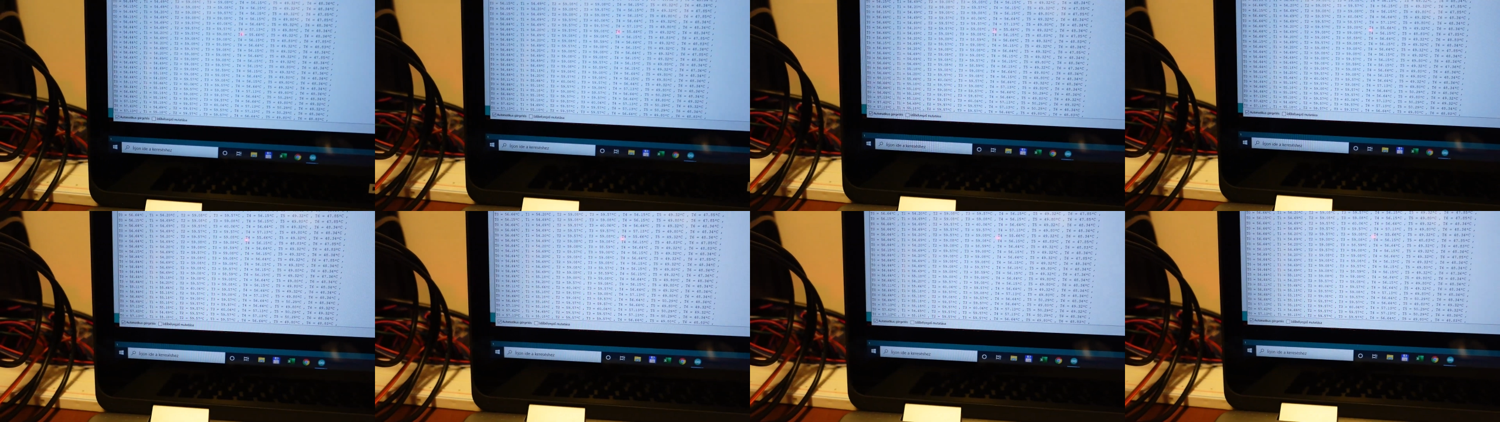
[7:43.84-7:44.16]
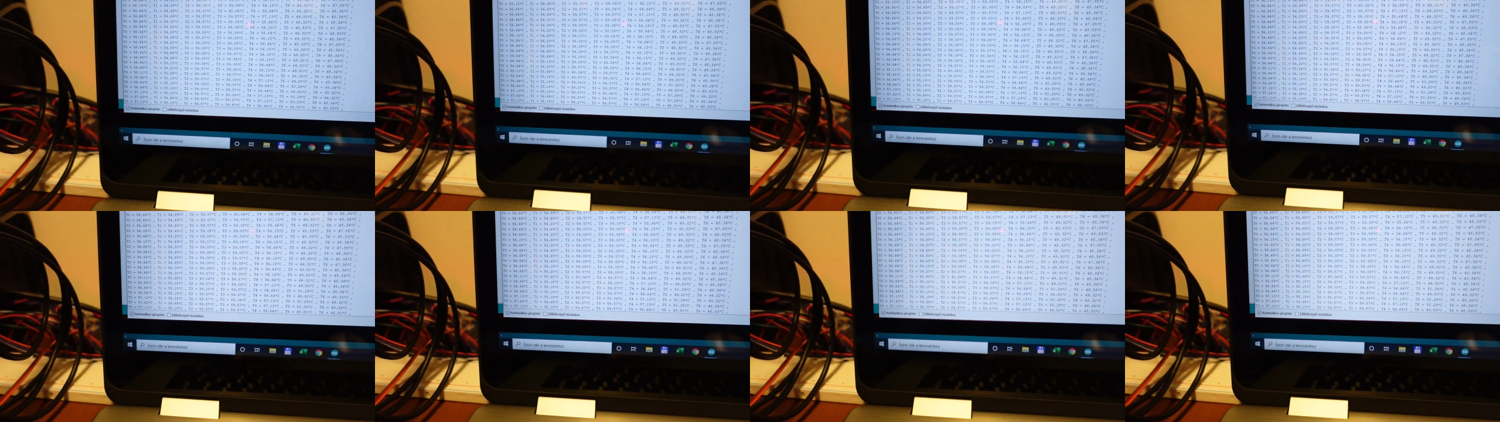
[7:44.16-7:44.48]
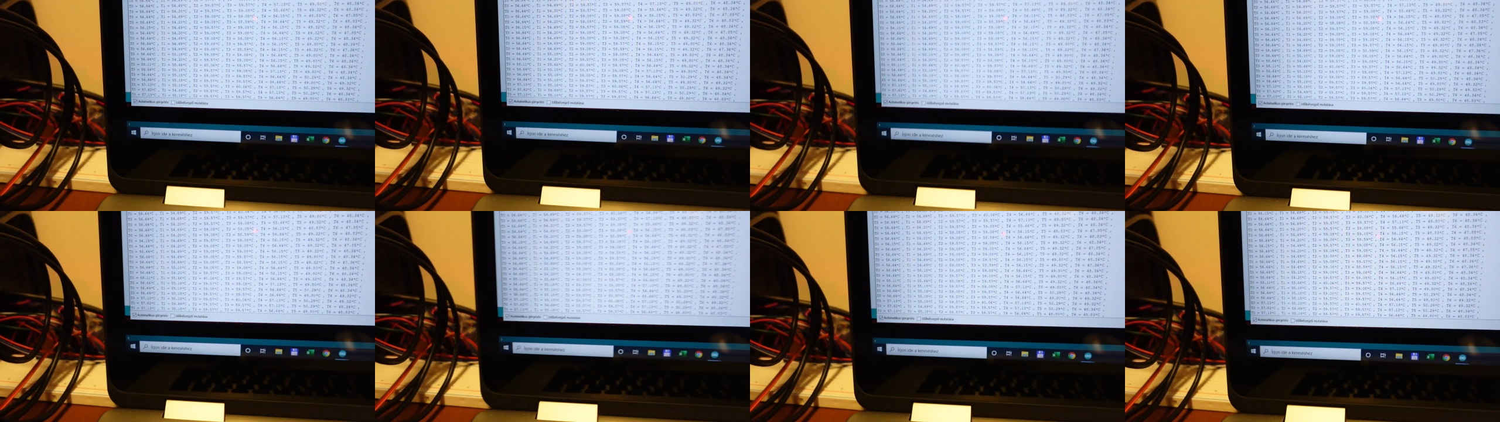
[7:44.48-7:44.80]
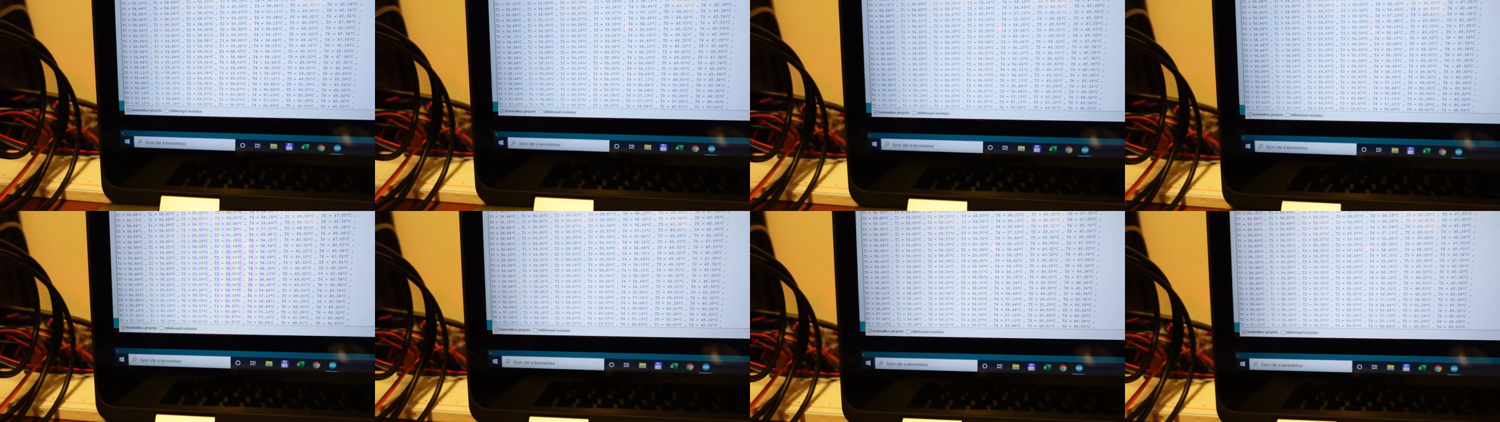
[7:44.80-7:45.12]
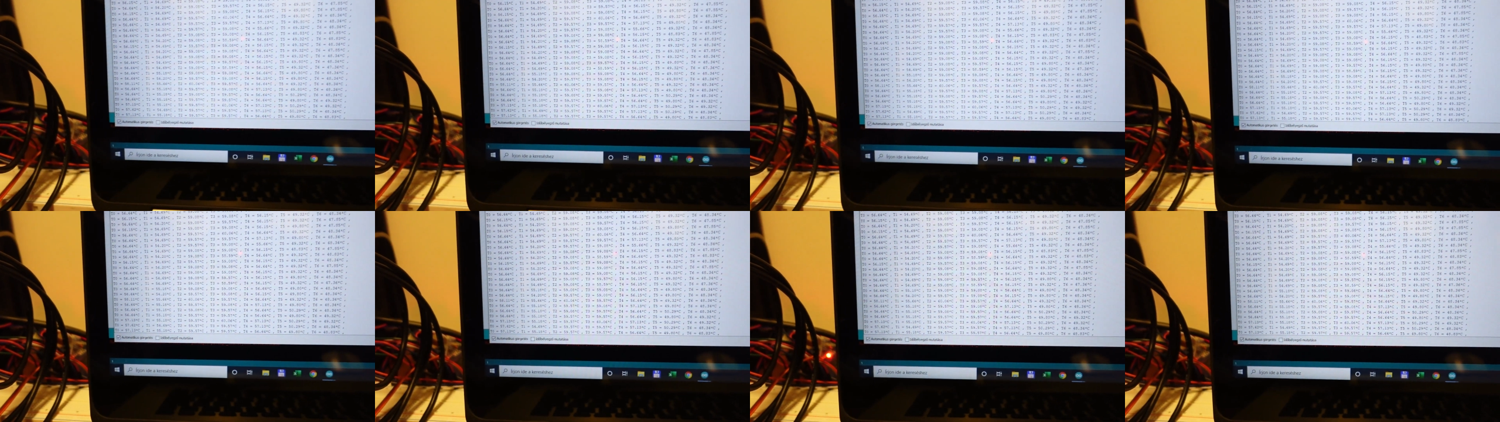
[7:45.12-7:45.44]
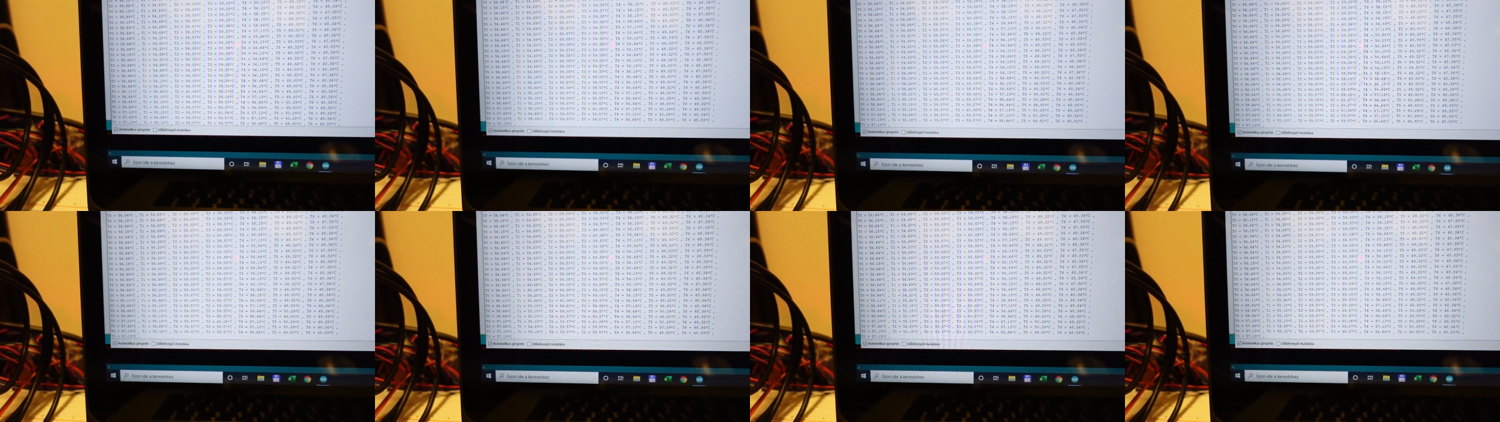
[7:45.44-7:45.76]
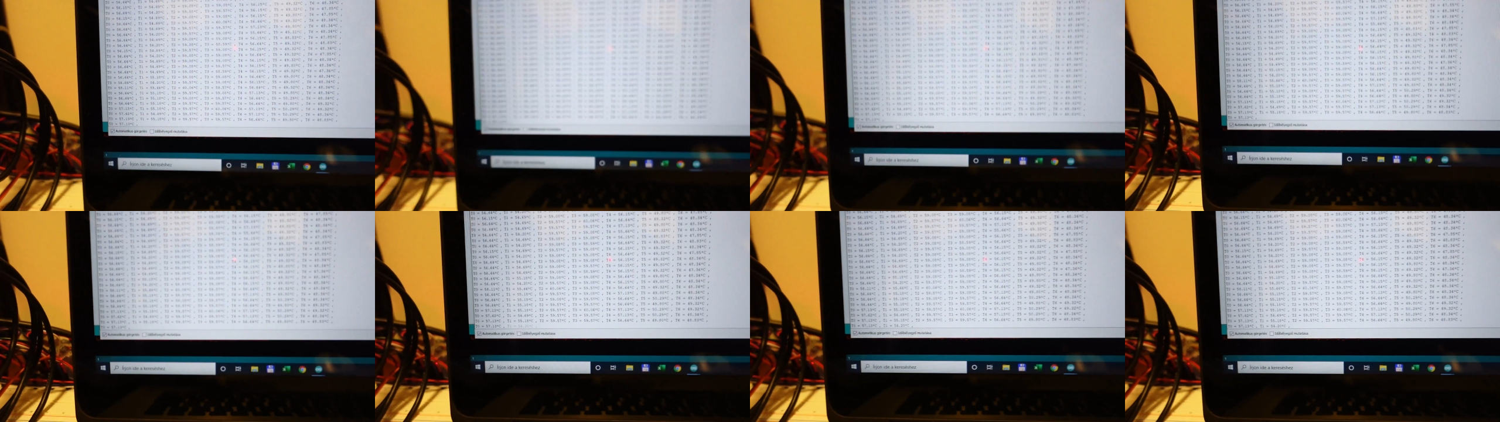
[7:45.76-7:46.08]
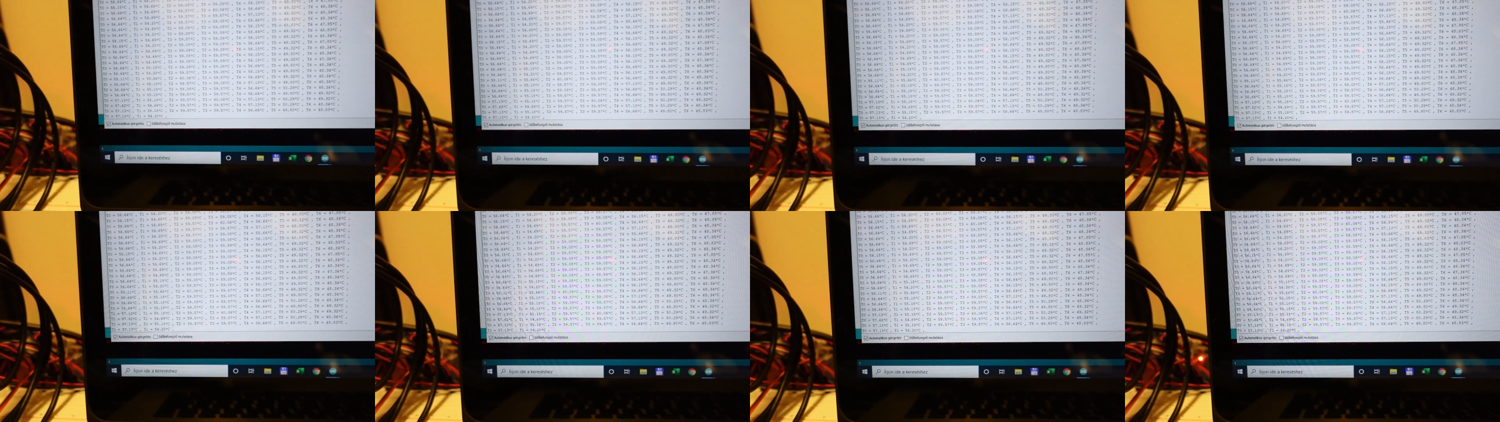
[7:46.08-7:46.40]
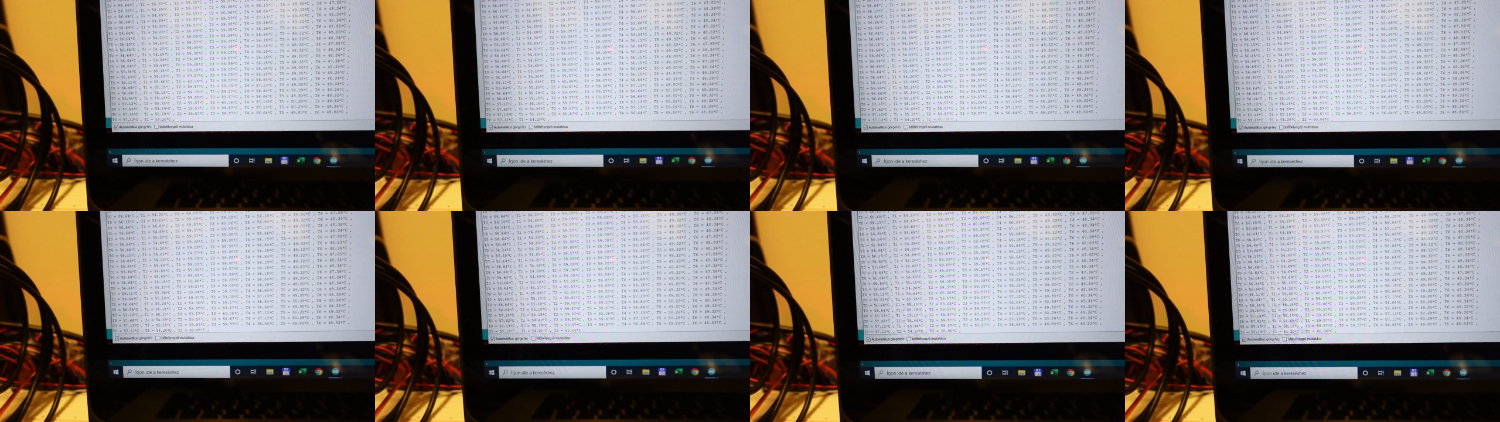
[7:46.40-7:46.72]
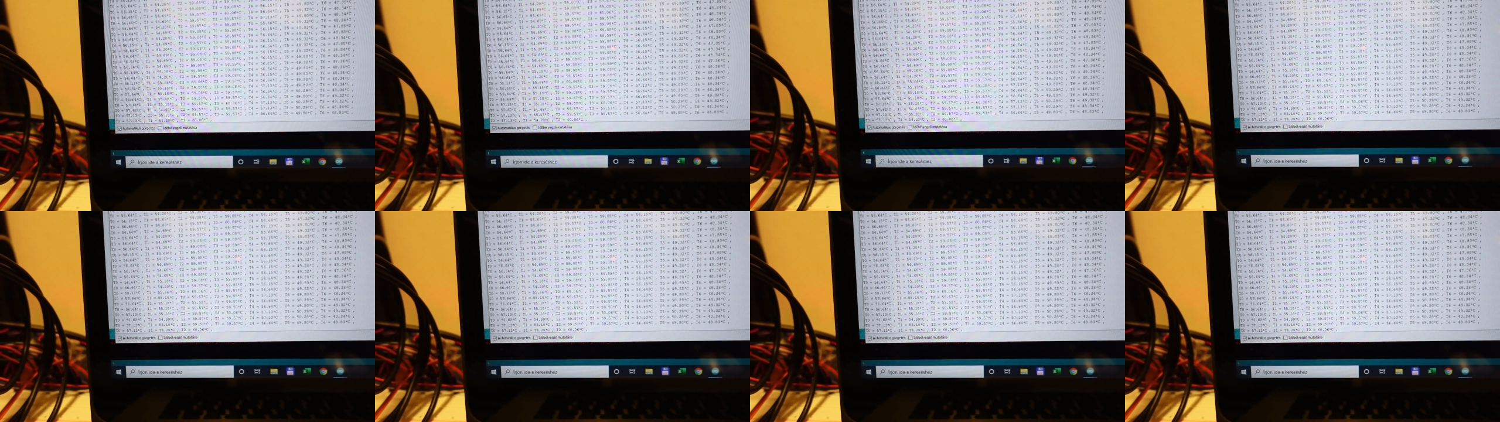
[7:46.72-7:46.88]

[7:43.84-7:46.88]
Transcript: No face is visible, so there are no lips to read.